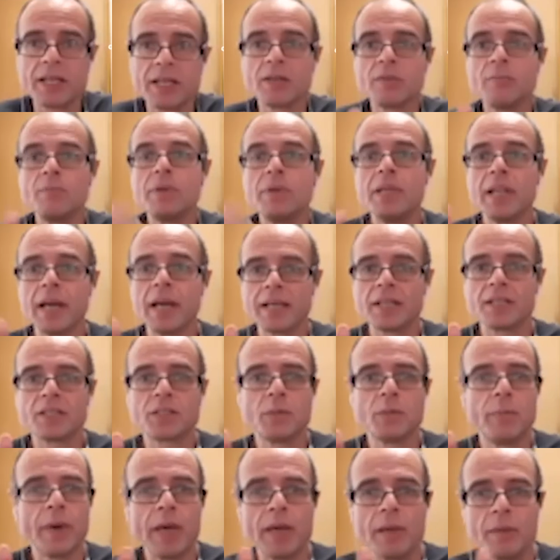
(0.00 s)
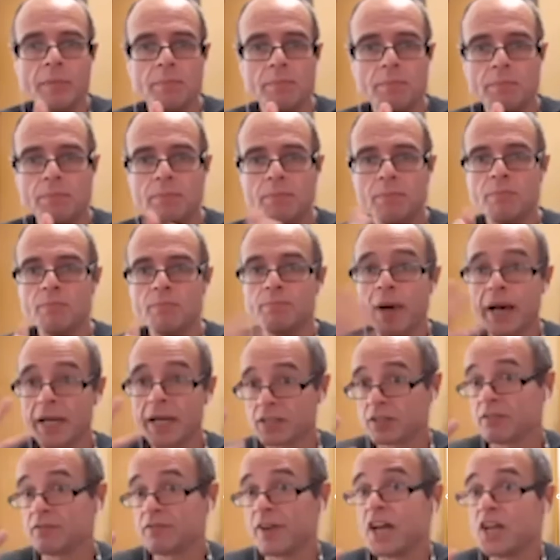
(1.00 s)
They'd have liked to be
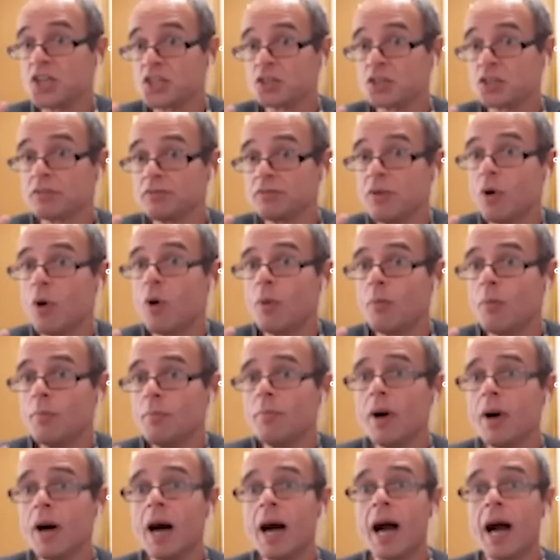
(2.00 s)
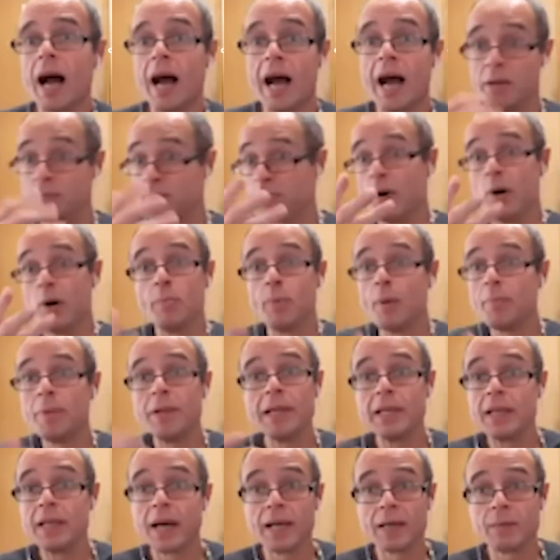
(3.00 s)
better facial form and
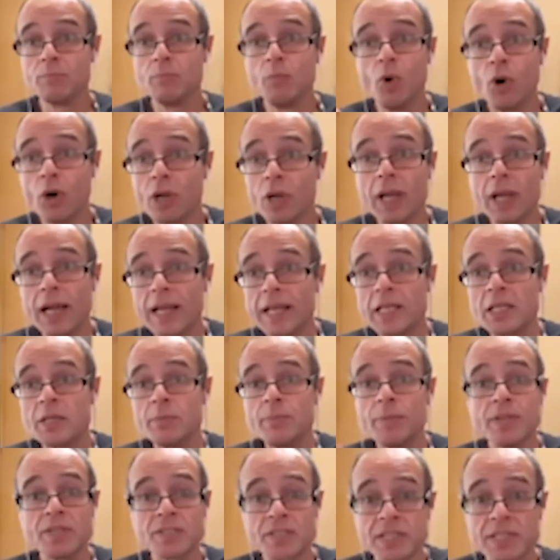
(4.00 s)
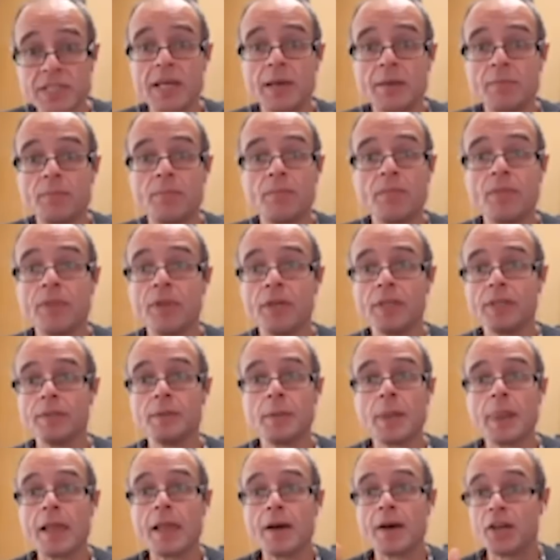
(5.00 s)
probably like more likely to be slim
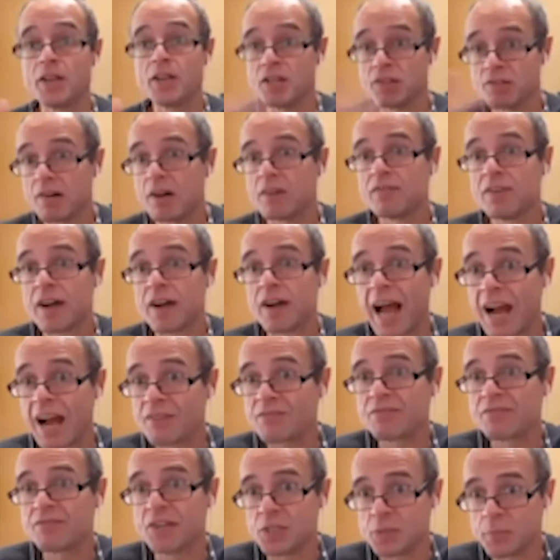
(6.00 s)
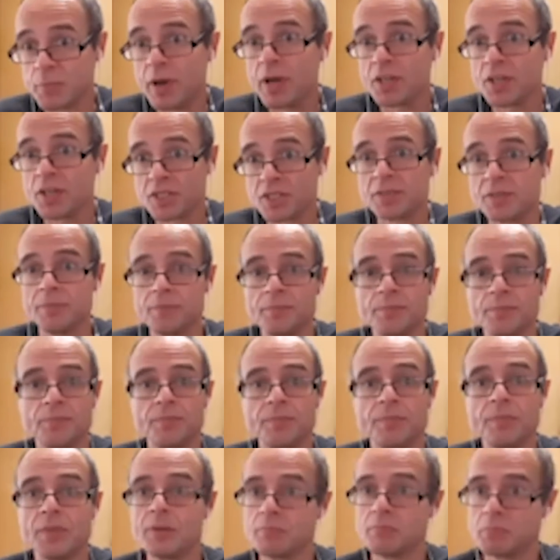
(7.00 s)
than your other average person.
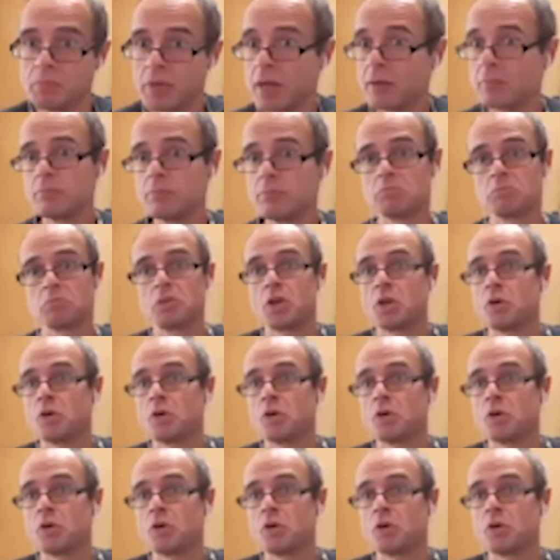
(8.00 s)
Yeah. Yep.